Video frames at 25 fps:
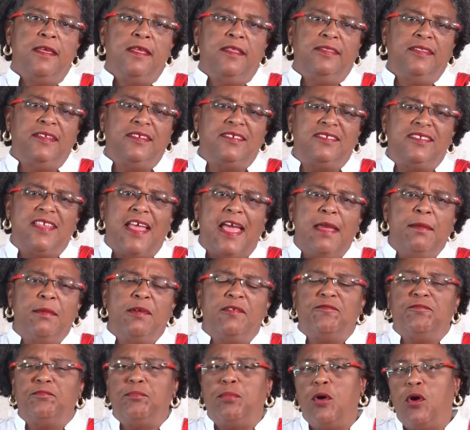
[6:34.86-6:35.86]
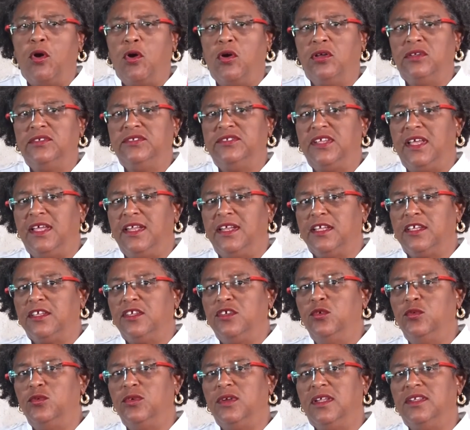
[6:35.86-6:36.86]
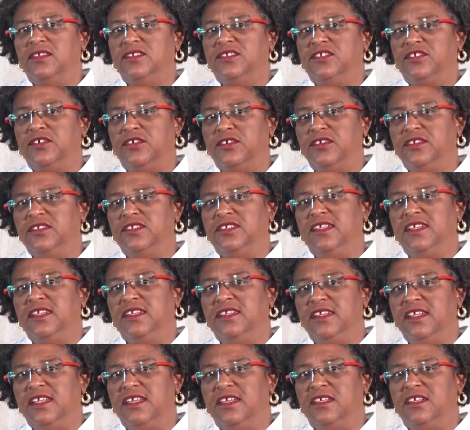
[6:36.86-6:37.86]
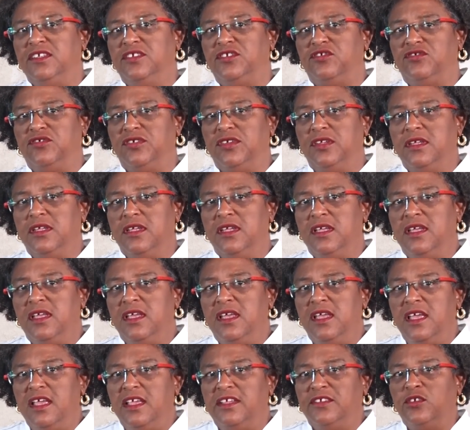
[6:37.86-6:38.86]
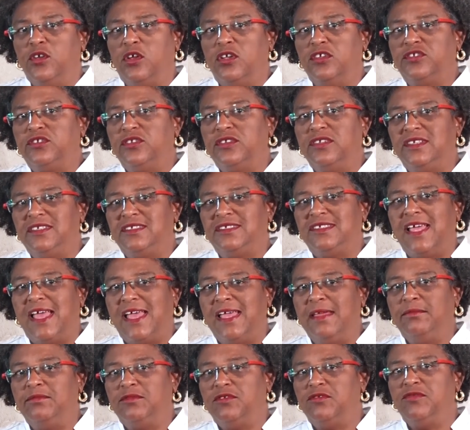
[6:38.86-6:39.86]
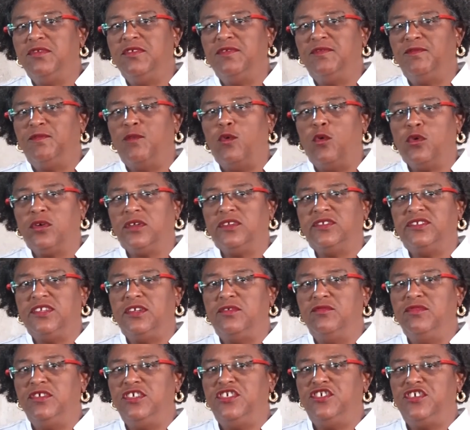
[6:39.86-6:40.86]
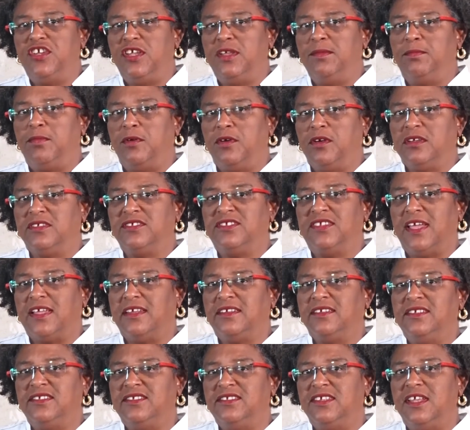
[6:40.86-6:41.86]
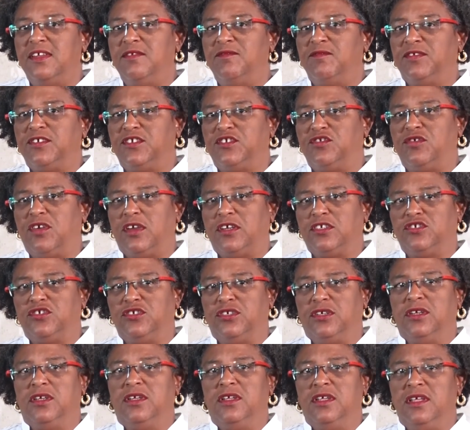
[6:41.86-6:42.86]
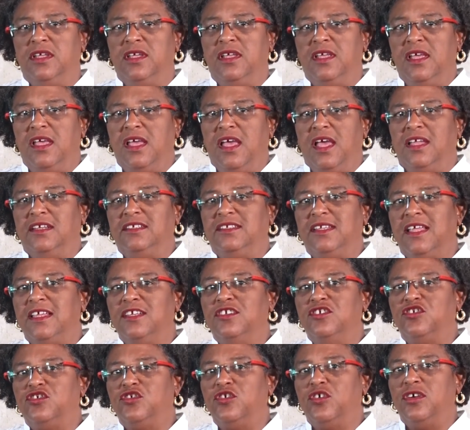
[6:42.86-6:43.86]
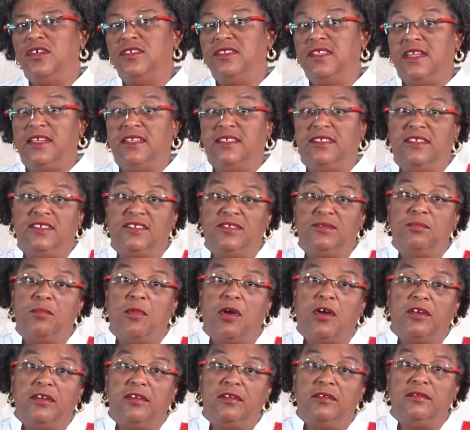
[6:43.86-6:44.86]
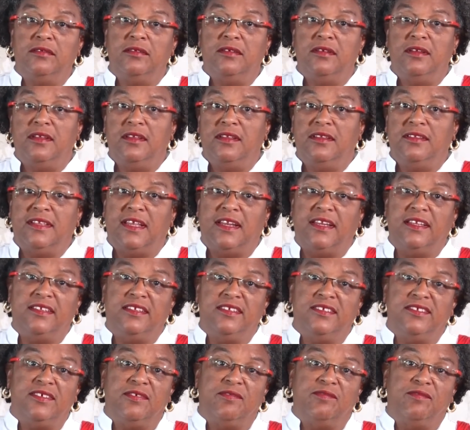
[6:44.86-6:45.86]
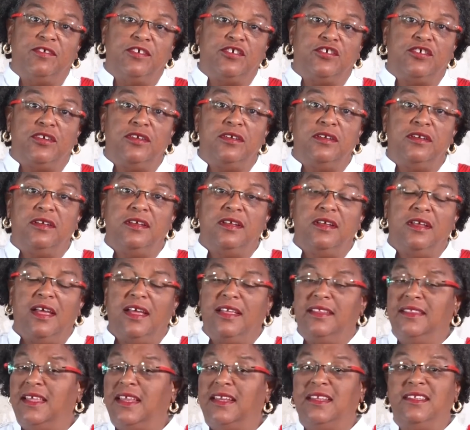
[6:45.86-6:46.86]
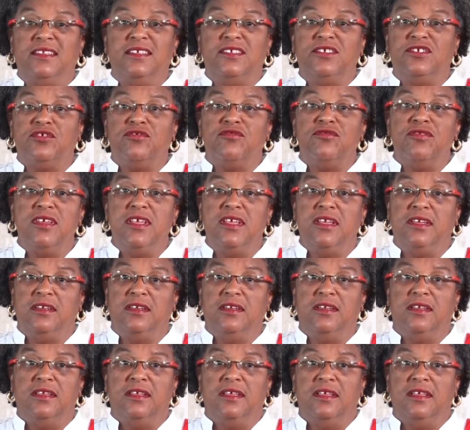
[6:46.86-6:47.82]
This time of pause and acute uncertainty in the industry is also the time to refocus and reshape our sector's infrastructure and to ensure that it is modern, that it is efficient, and that it is green.